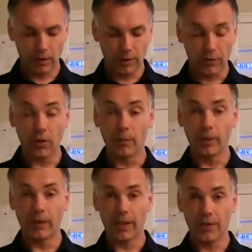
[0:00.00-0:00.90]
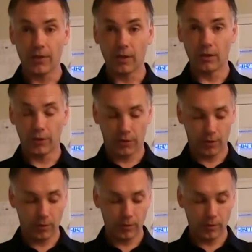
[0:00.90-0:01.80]
installable devices on DOS
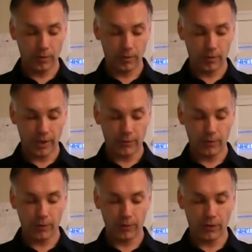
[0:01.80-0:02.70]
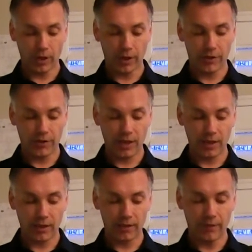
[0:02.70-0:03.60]
2, that's when you started
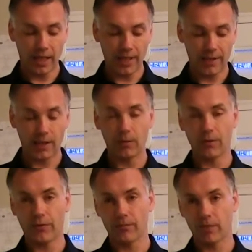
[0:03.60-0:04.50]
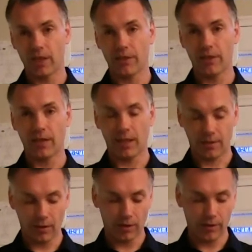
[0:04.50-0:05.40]
seeing the device equals
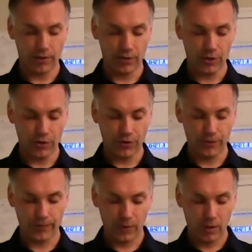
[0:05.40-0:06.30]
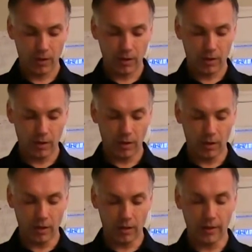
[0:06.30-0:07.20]
xsx.sys.
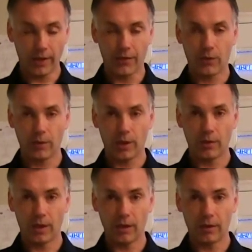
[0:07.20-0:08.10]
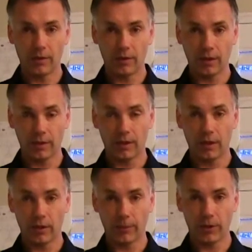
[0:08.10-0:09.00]
And that's the way you then tell
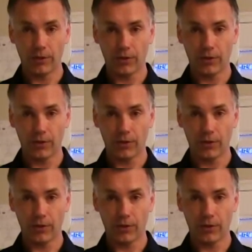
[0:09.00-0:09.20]
the operating